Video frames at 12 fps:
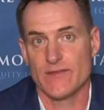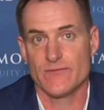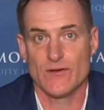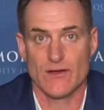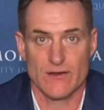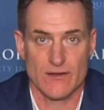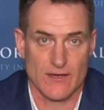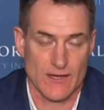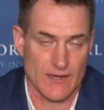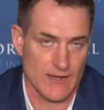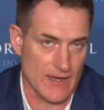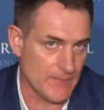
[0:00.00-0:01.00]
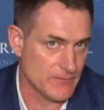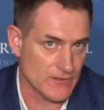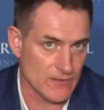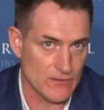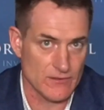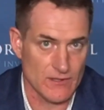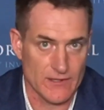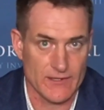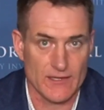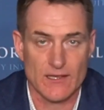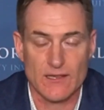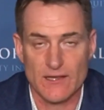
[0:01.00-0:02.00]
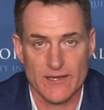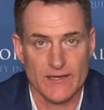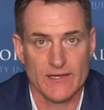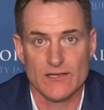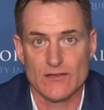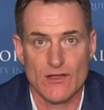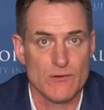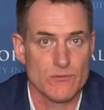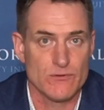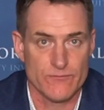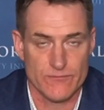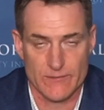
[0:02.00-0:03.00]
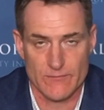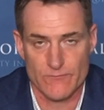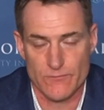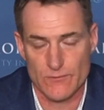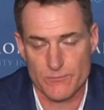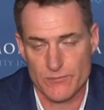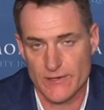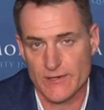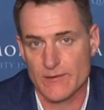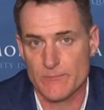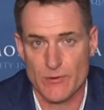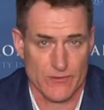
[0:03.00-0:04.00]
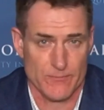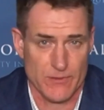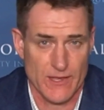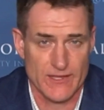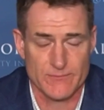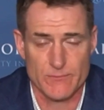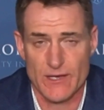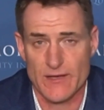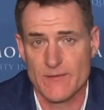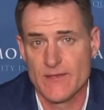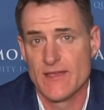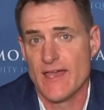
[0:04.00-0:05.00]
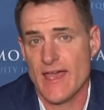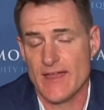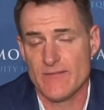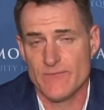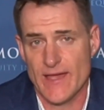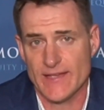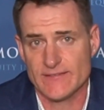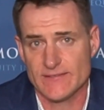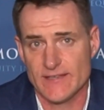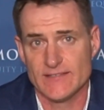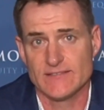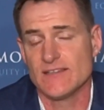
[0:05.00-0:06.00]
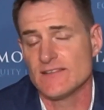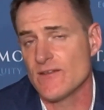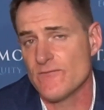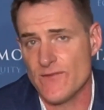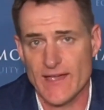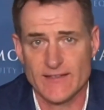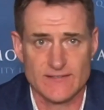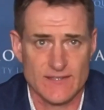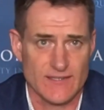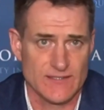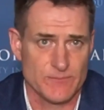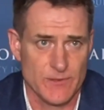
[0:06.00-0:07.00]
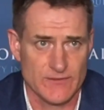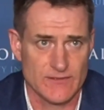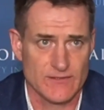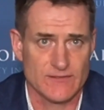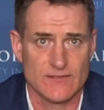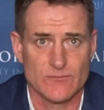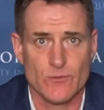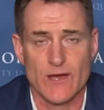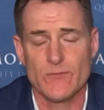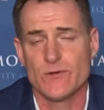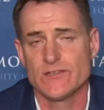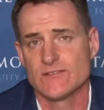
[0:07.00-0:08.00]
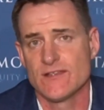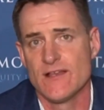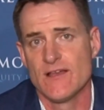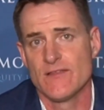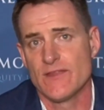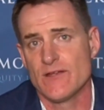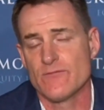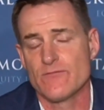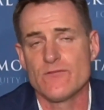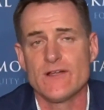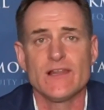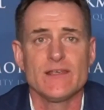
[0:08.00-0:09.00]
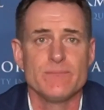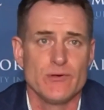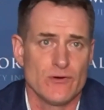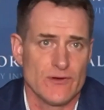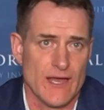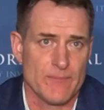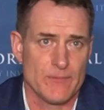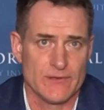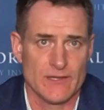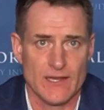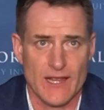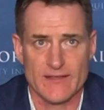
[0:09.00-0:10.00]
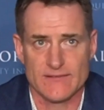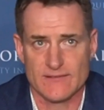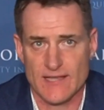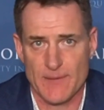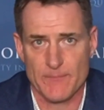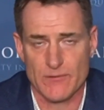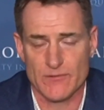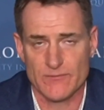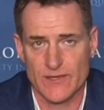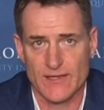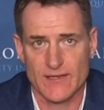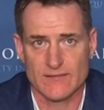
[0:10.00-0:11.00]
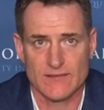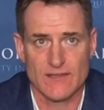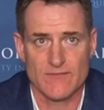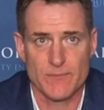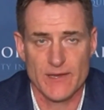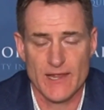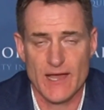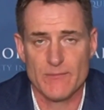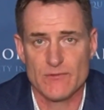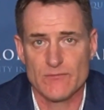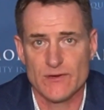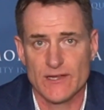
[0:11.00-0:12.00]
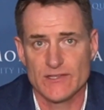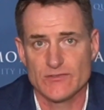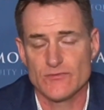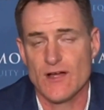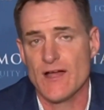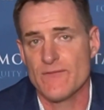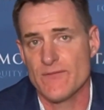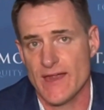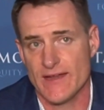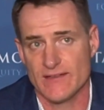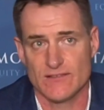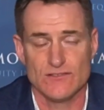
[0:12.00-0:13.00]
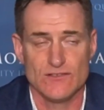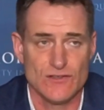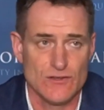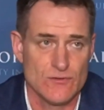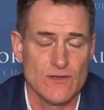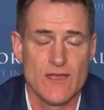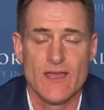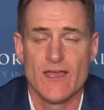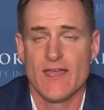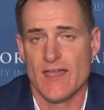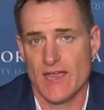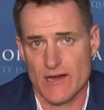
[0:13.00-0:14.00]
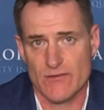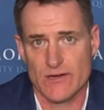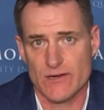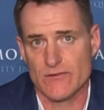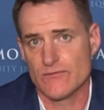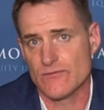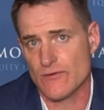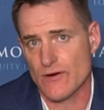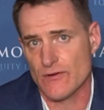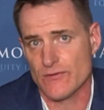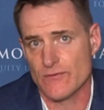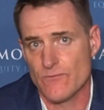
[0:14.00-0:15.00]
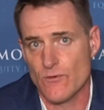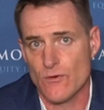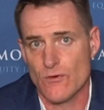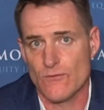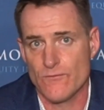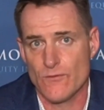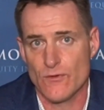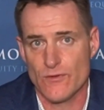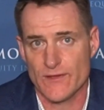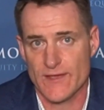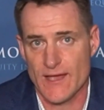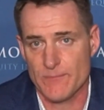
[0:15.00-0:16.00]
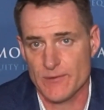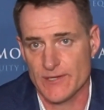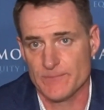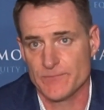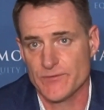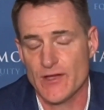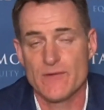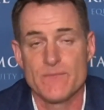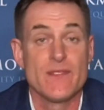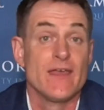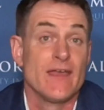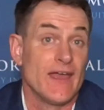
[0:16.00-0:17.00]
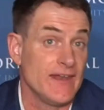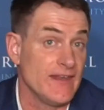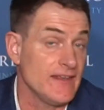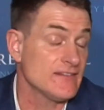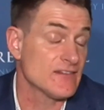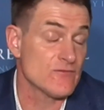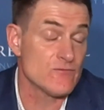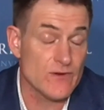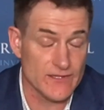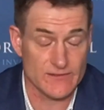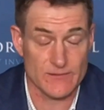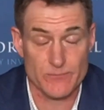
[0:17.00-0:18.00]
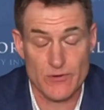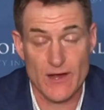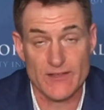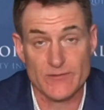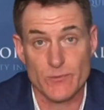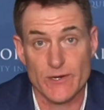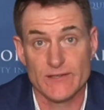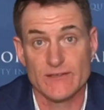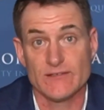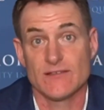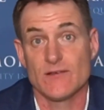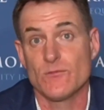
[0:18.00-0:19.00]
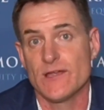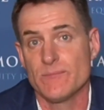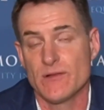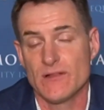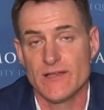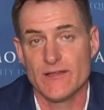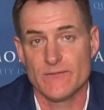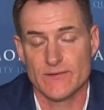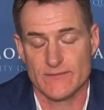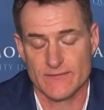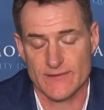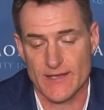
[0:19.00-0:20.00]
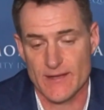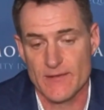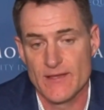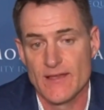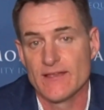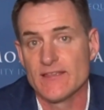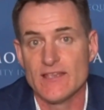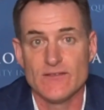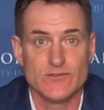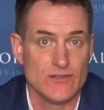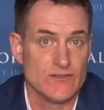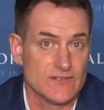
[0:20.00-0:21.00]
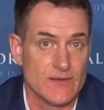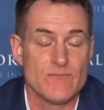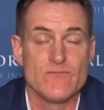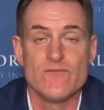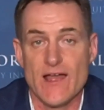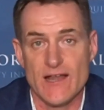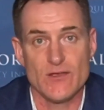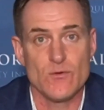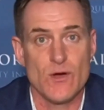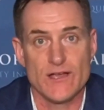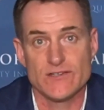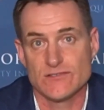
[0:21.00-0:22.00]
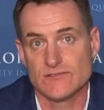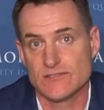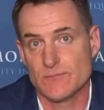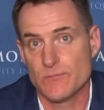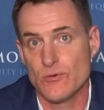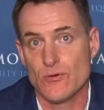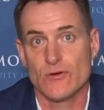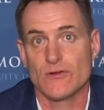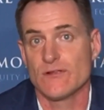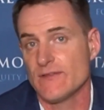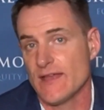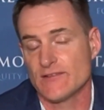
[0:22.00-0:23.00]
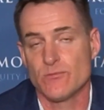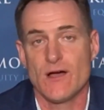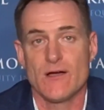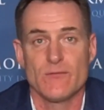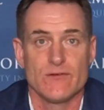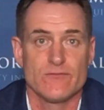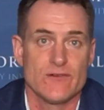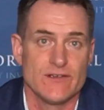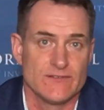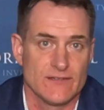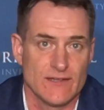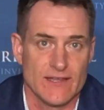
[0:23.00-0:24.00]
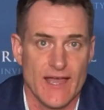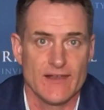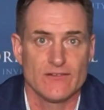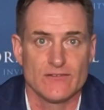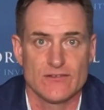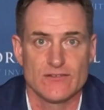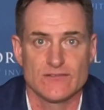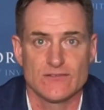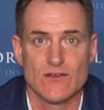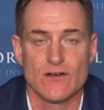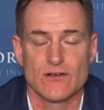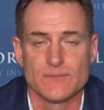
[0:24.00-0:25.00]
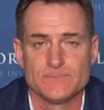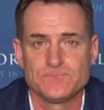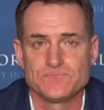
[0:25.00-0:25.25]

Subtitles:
They've got an absolutely leading global footprint in both plasma and vaccines. And the vaccines business is one which they've really built up in the last couple of years, and they've been able to really drive that as a new area of growth for the company. So it is the recent price weakness that we believe that gives you some valuation support, and that's why we've recently added to the stock.